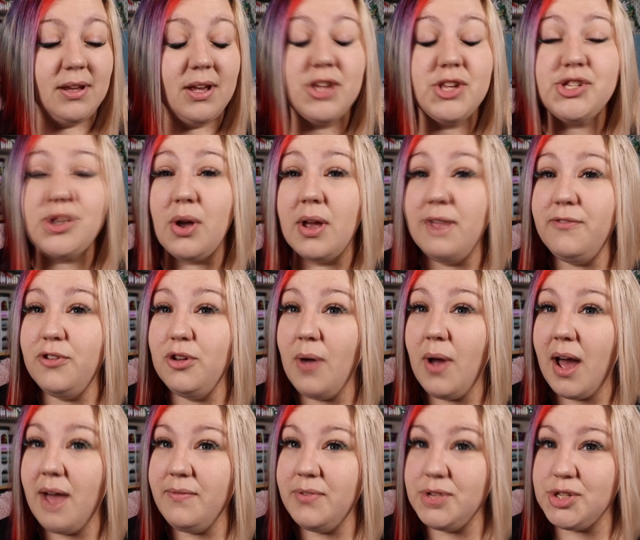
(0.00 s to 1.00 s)
So if you
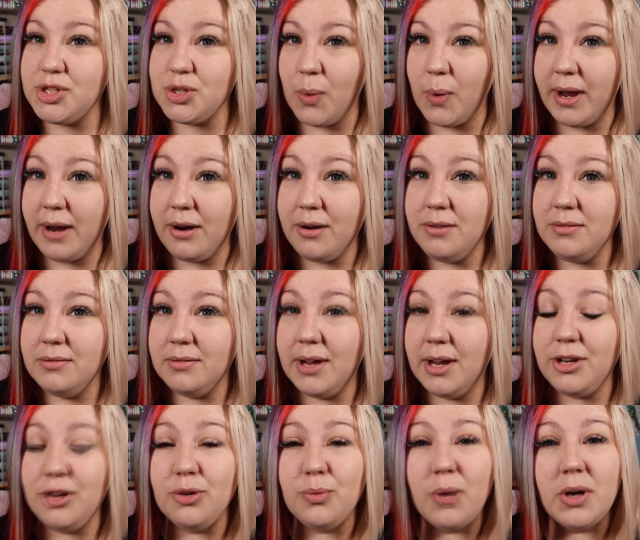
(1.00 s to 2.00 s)
have a square
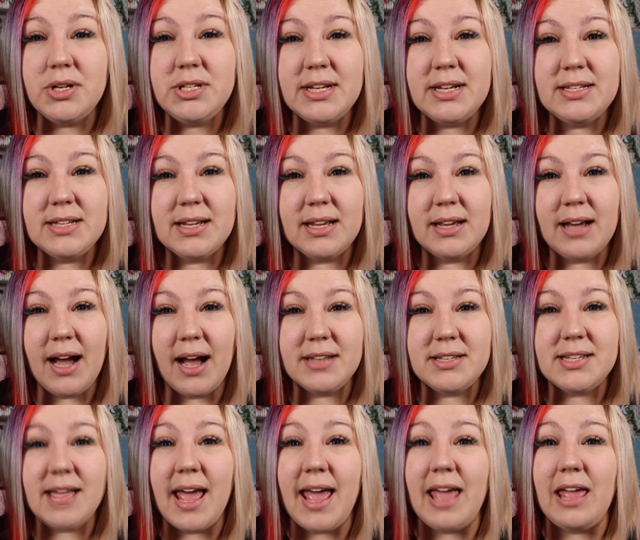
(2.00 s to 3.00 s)
and you're wanting to
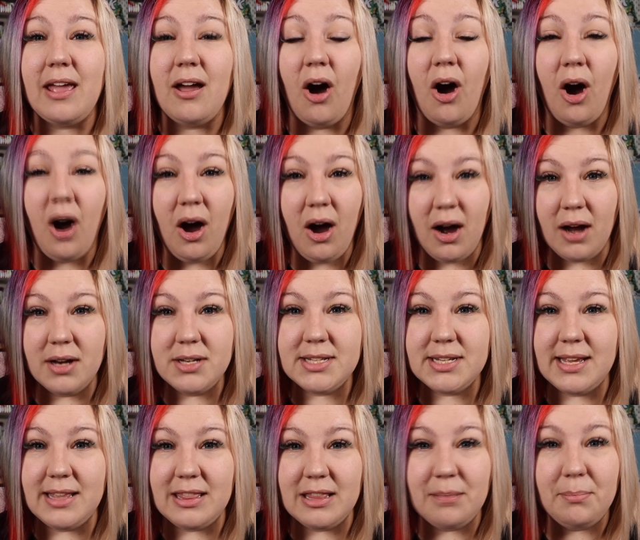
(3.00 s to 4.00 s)
cut a heart
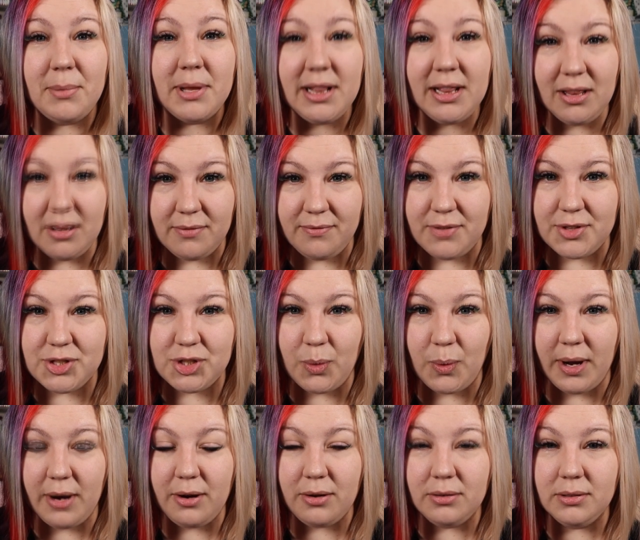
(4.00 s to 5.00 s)
in the middle of the
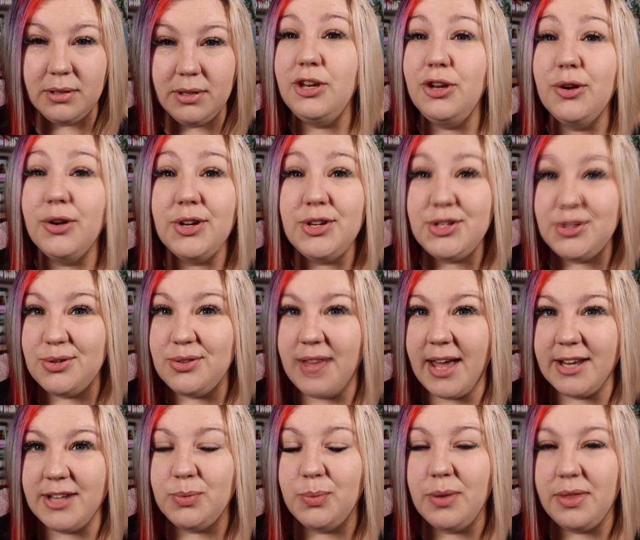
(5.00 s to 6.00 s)
square, you can do
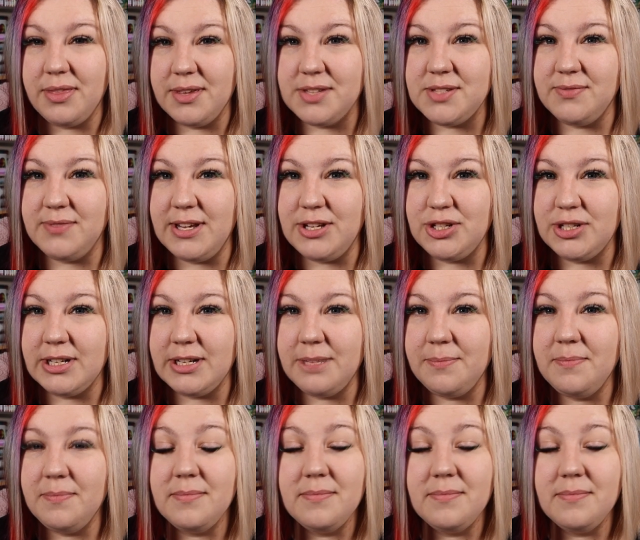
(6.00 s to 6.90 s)
that with this feature.